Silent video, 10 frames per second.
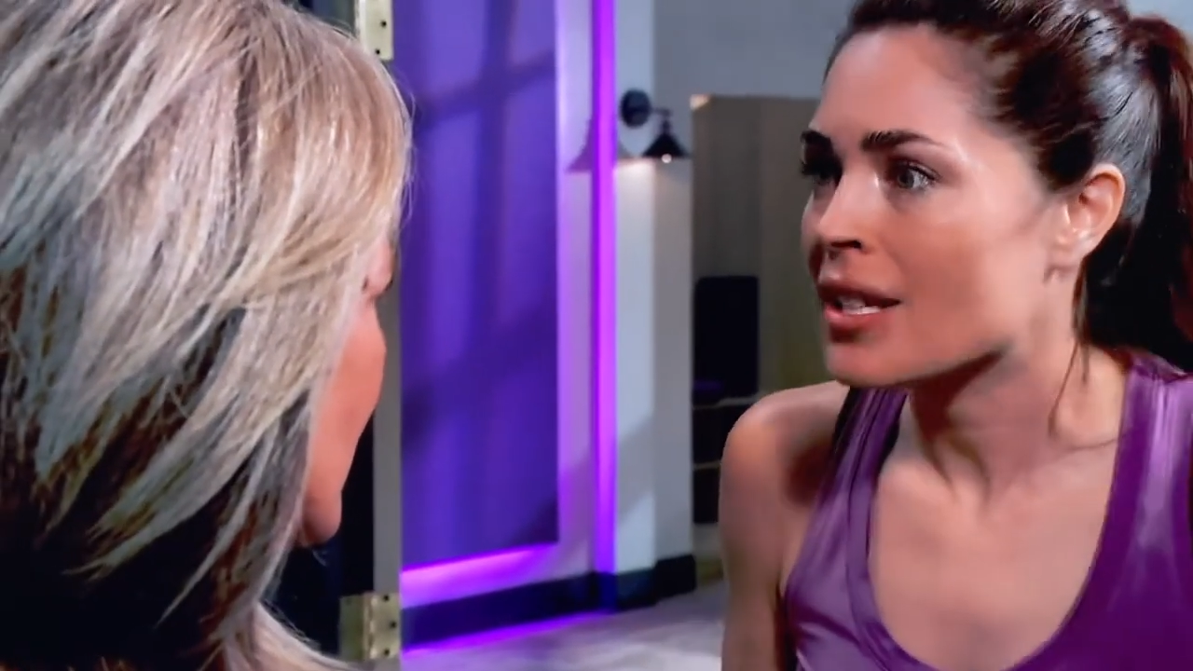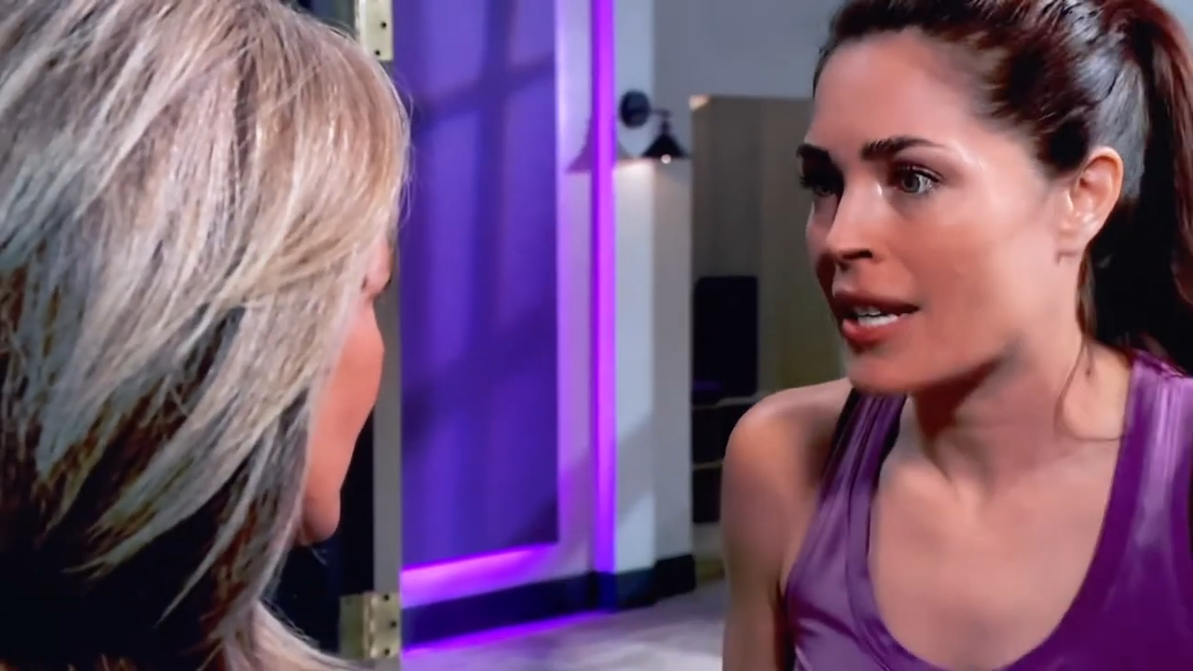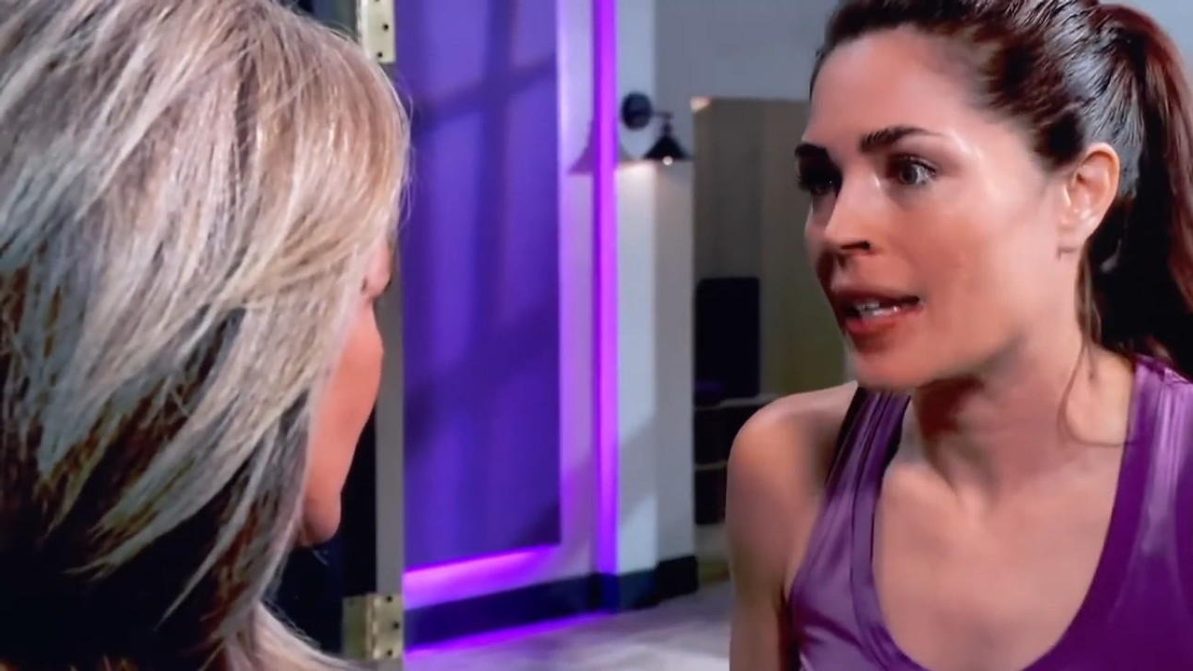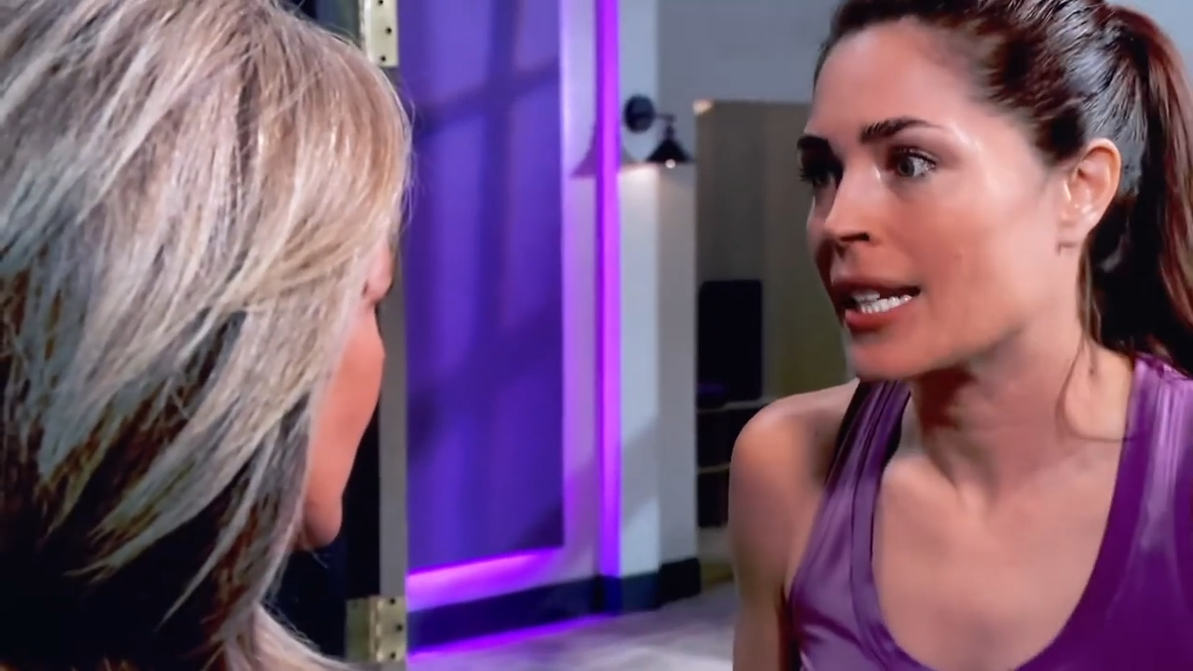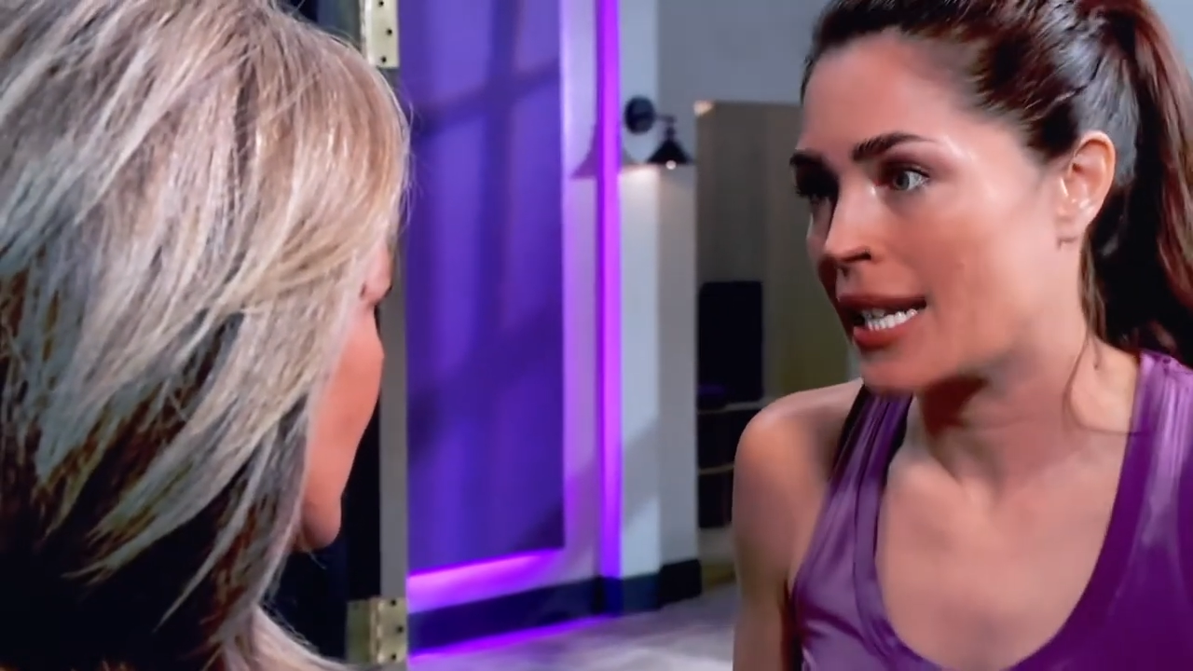
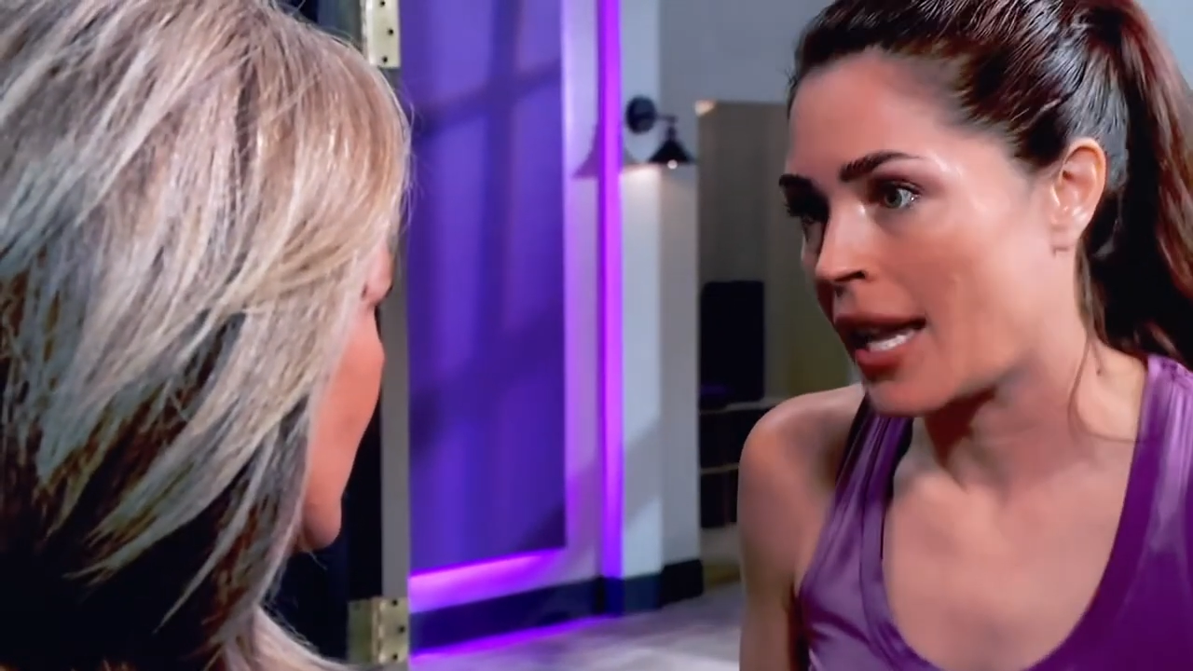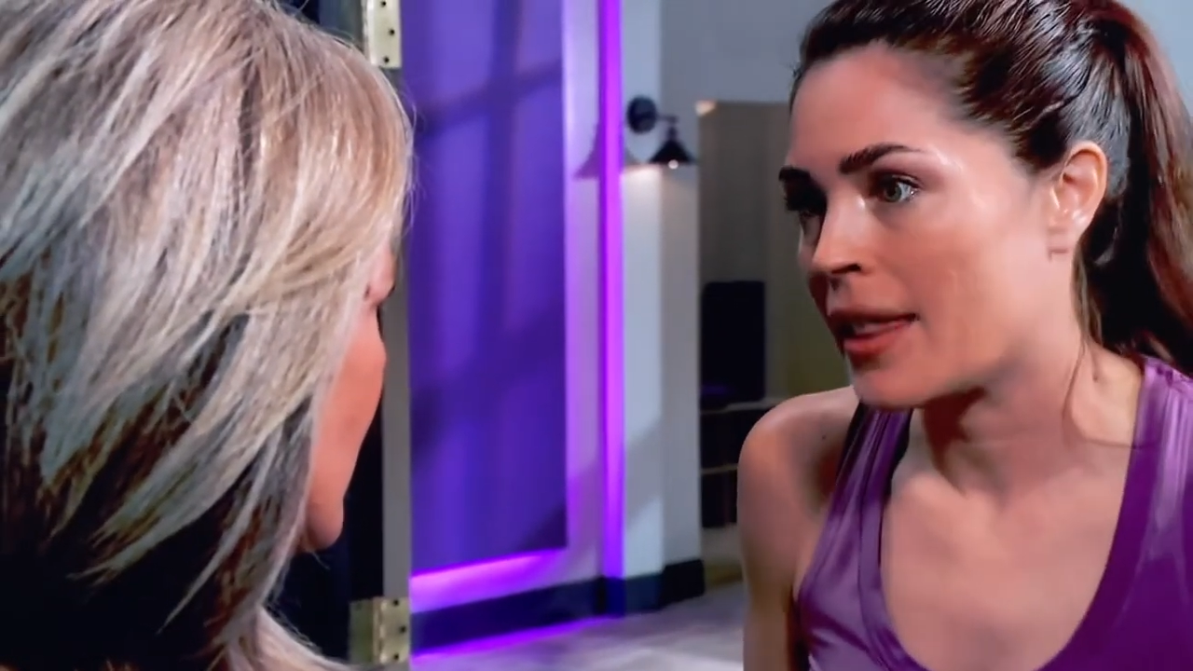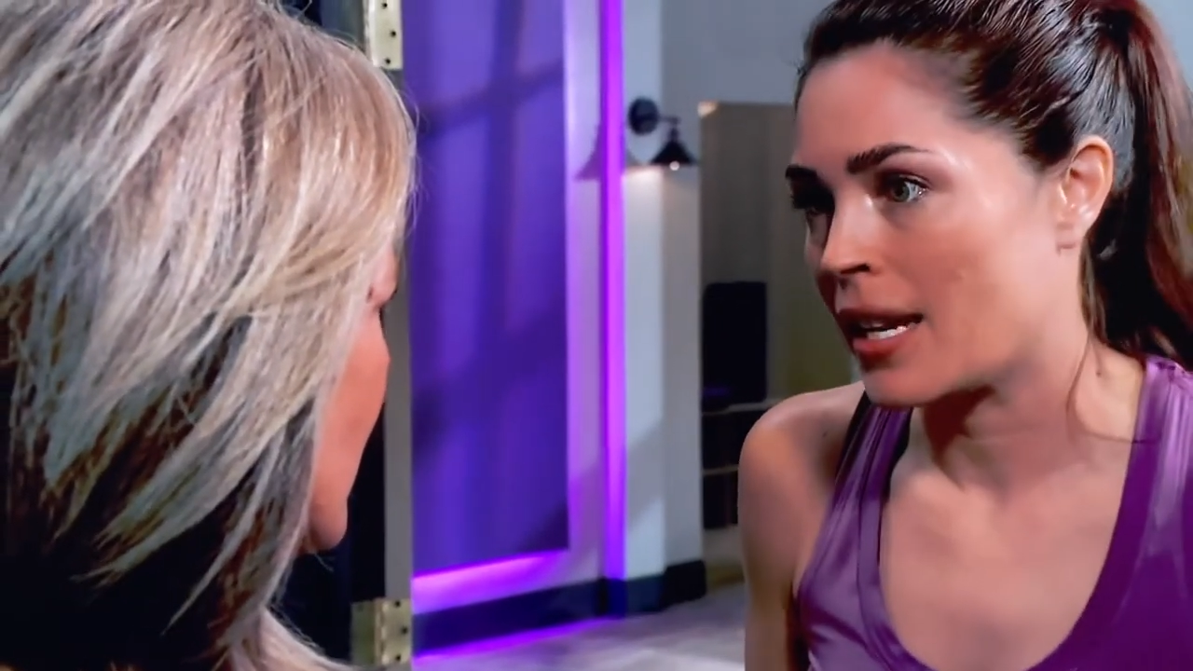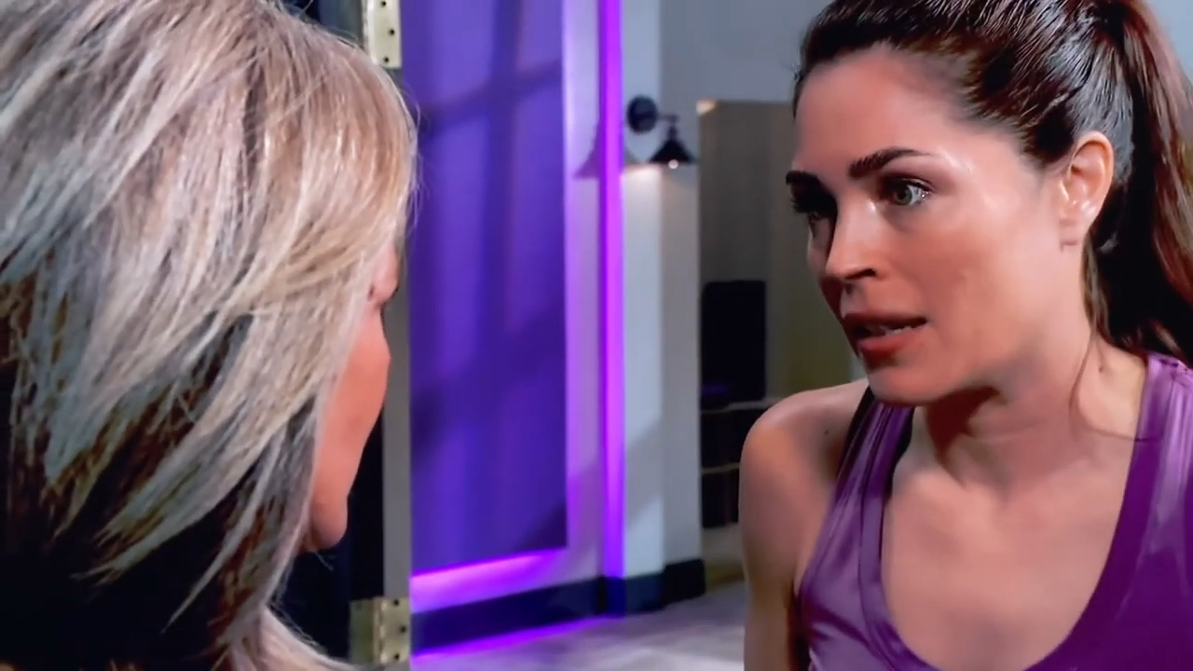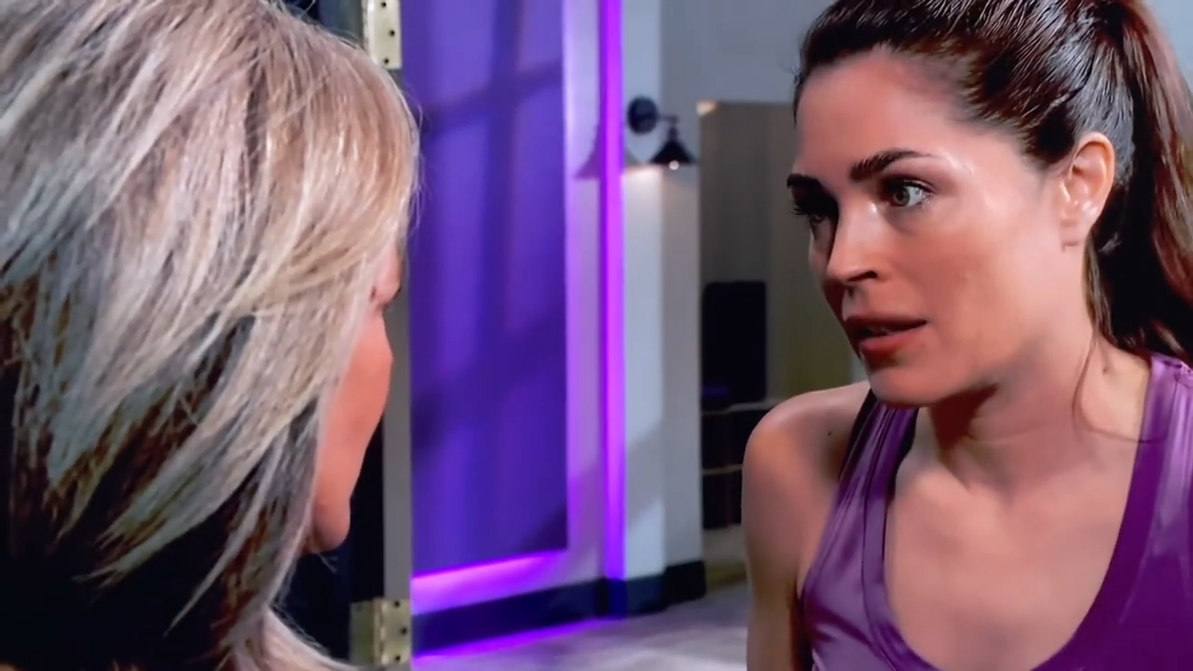exactly nothing.